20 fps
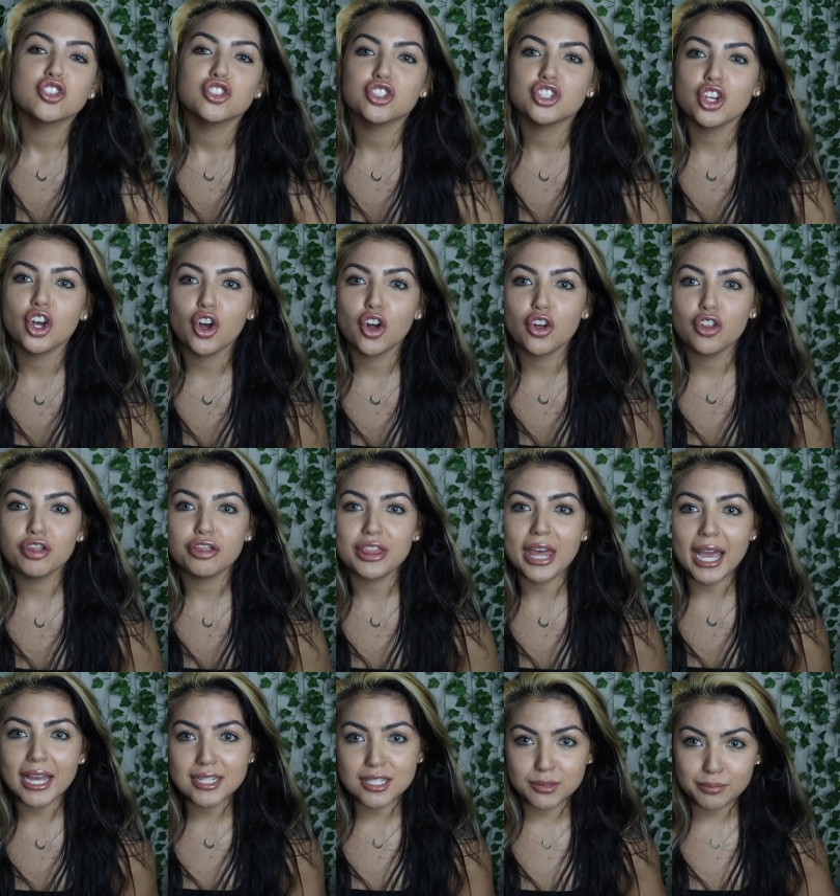so
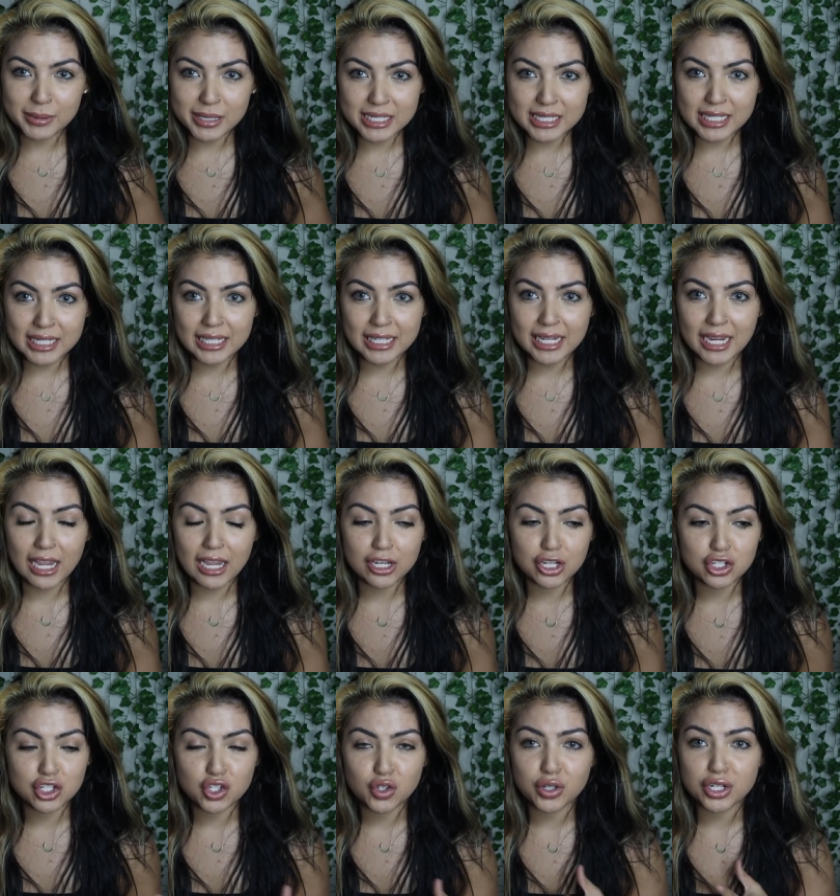that's basically how
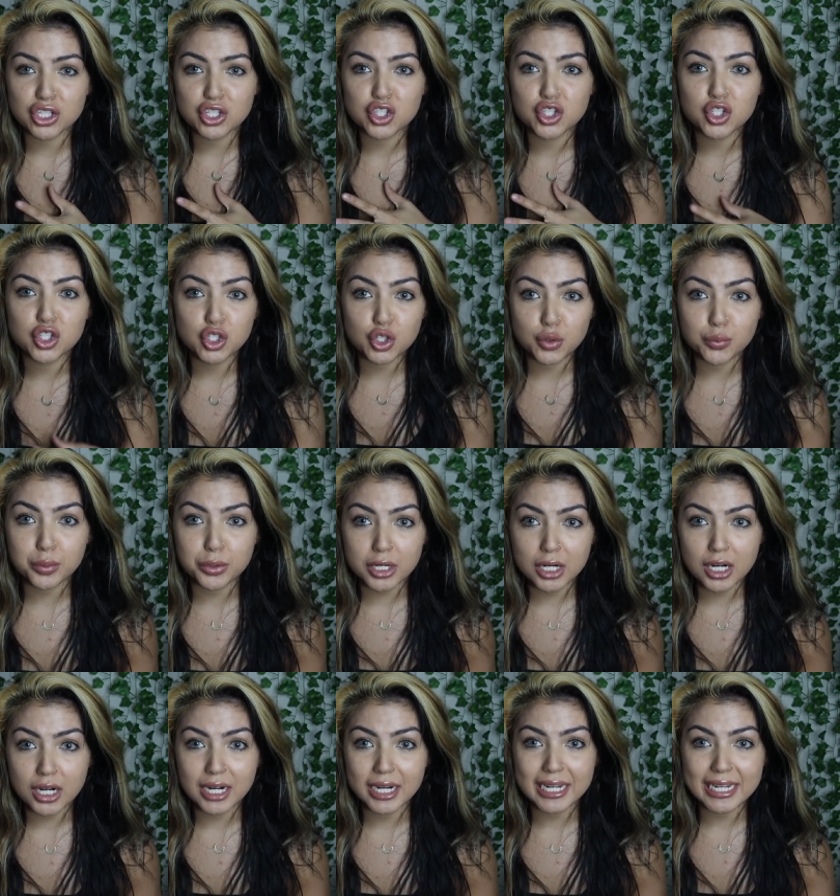you do it. It's
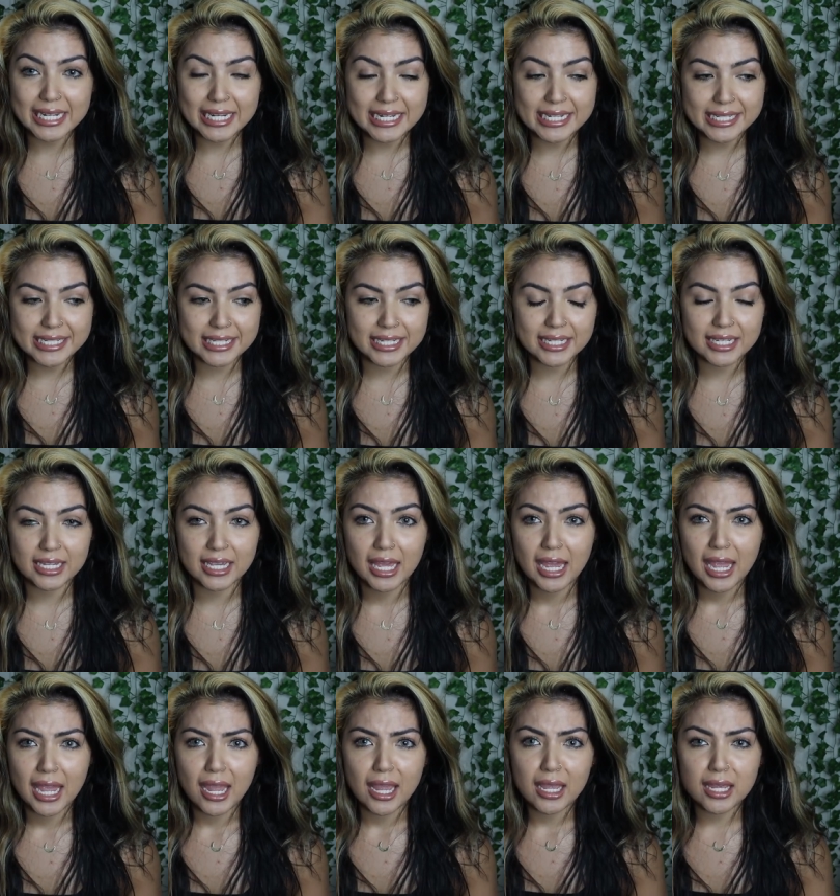super easy,
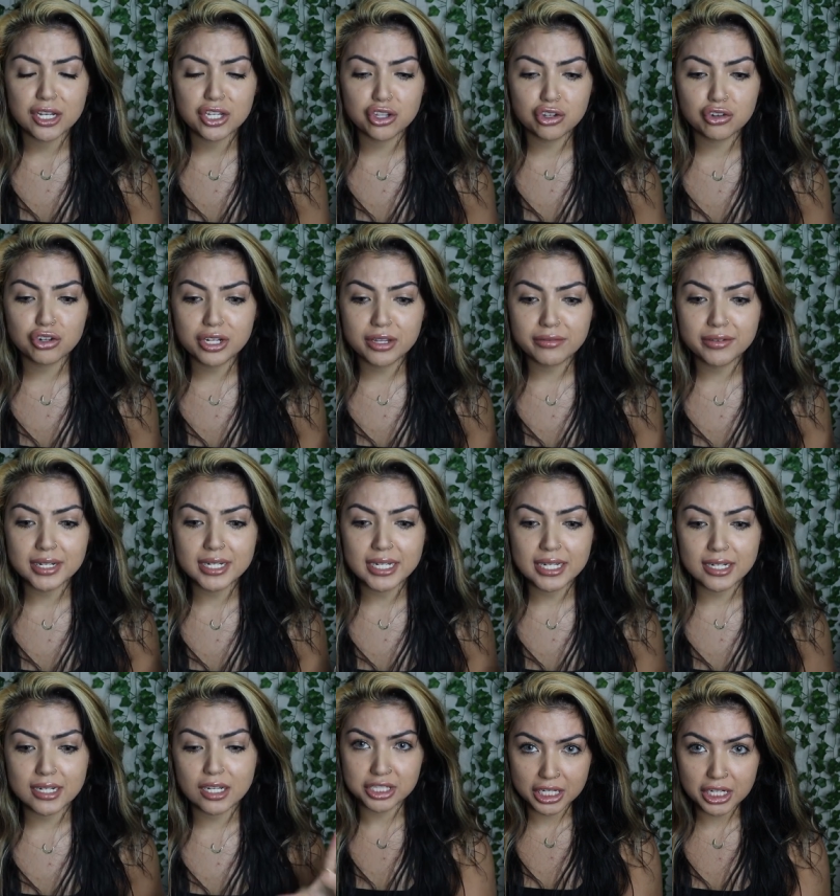and you don't even
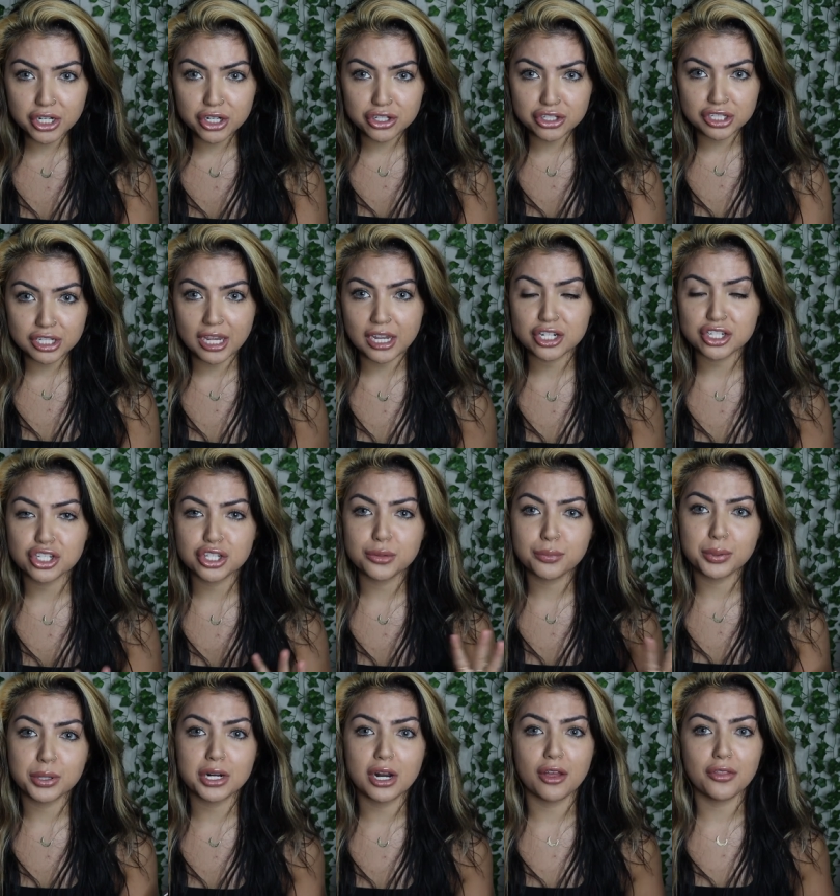need a sticker to actually
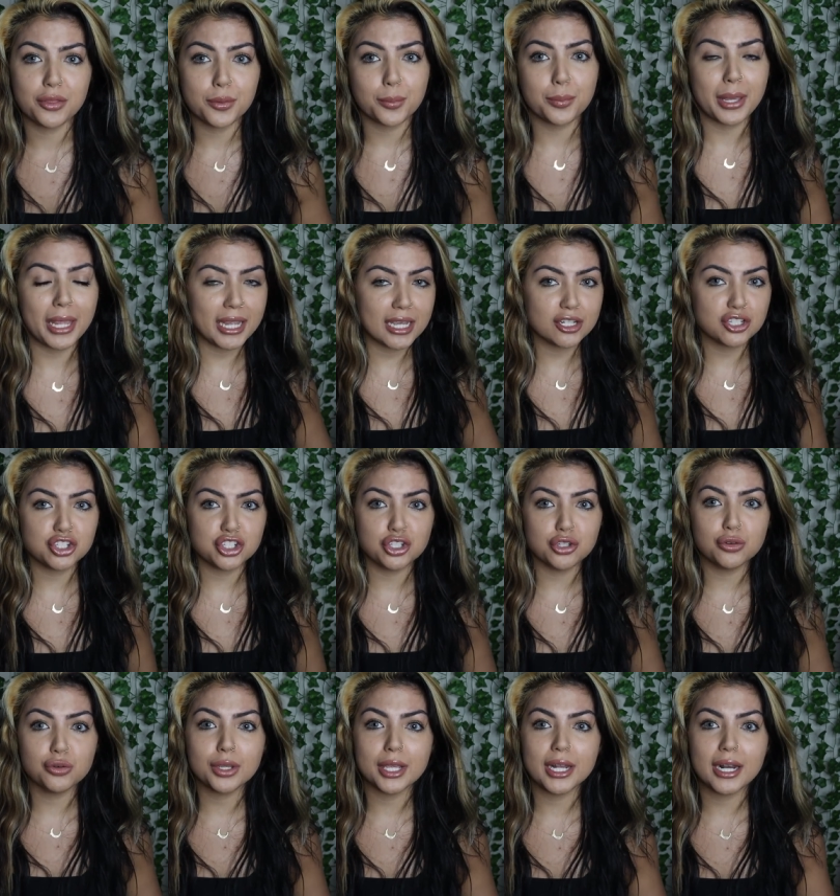put on the pants.
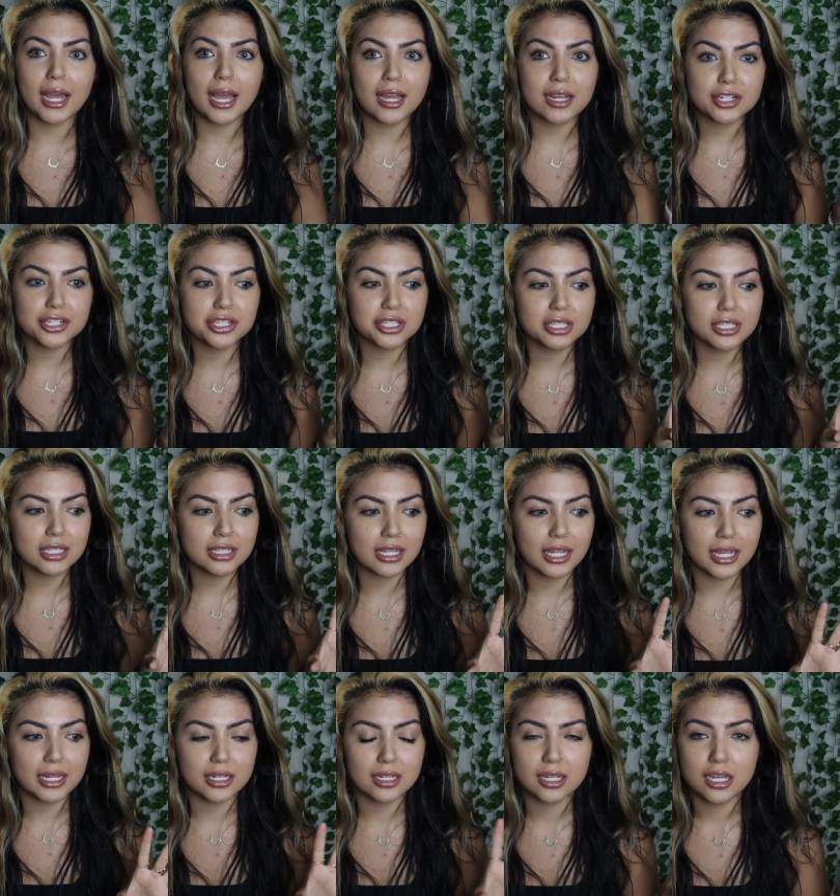You can actually
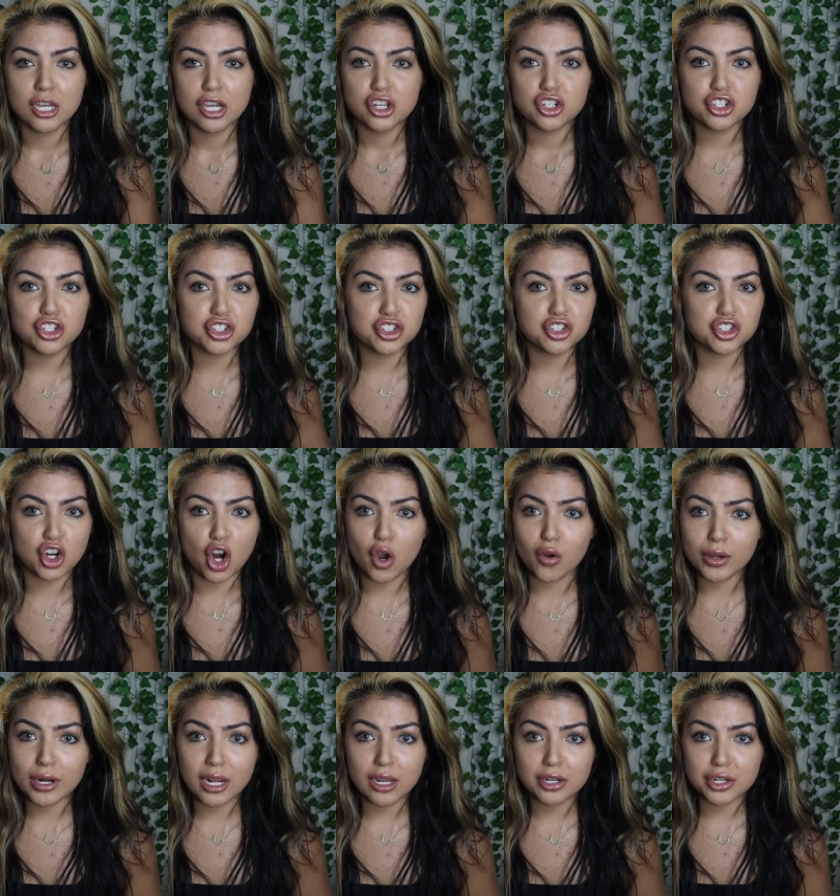like just
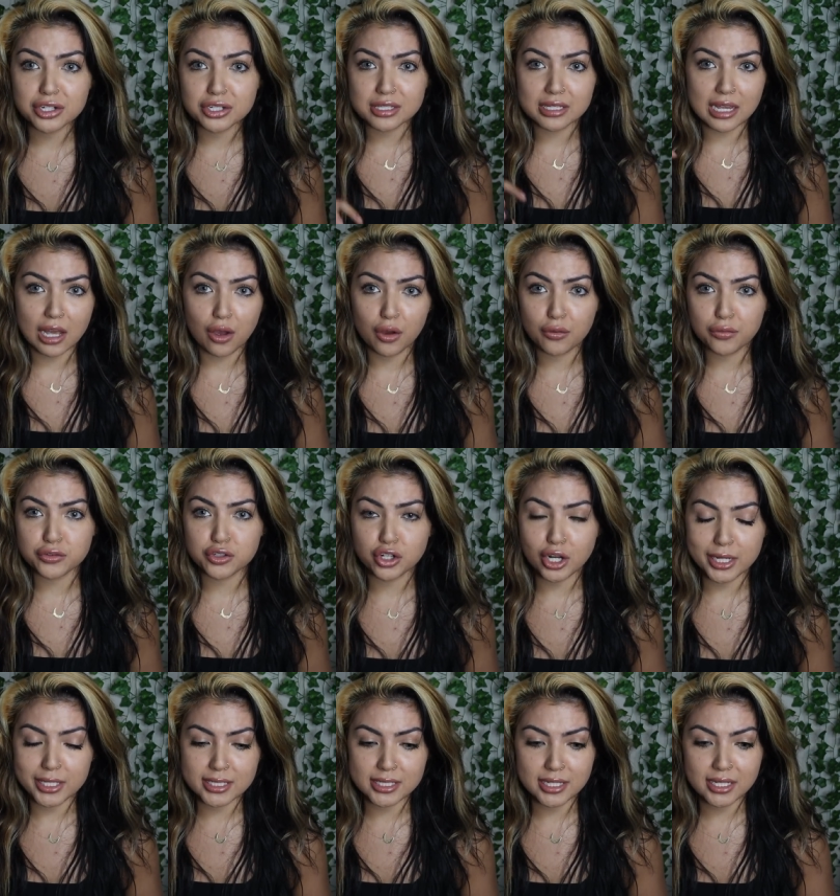draw it out yourself,
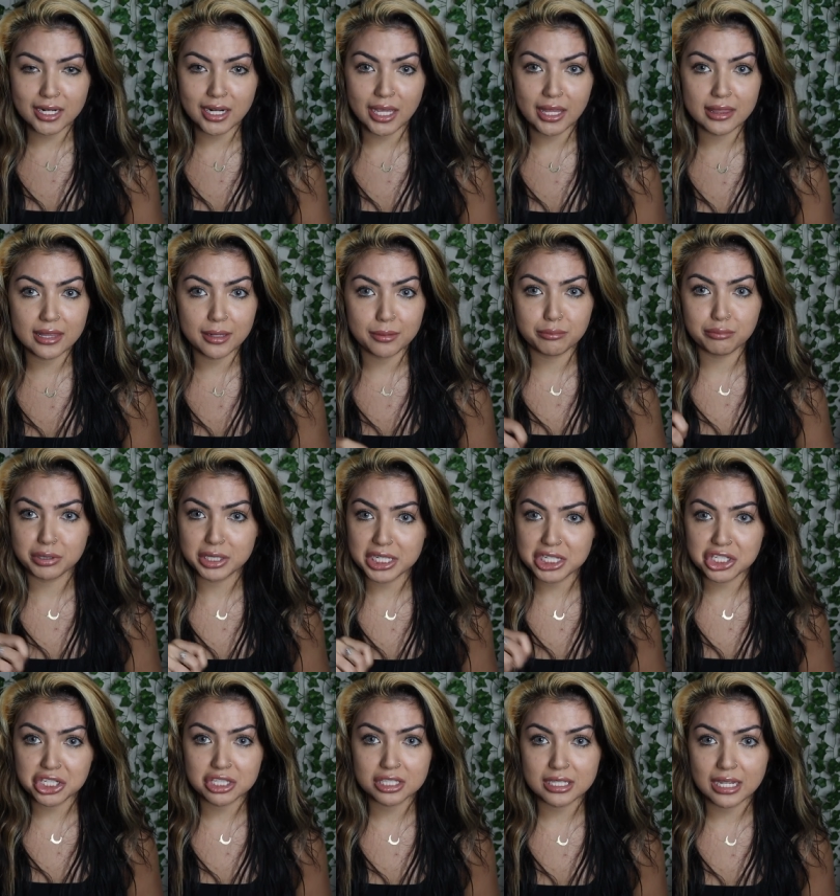trace it, and then
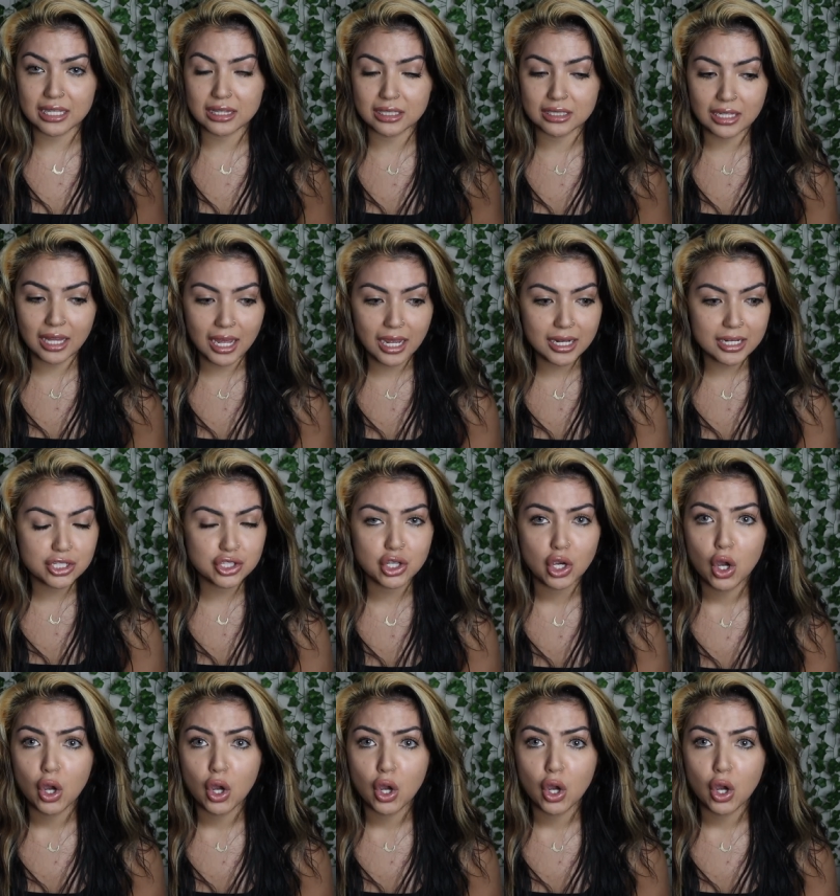bleach inside the lines.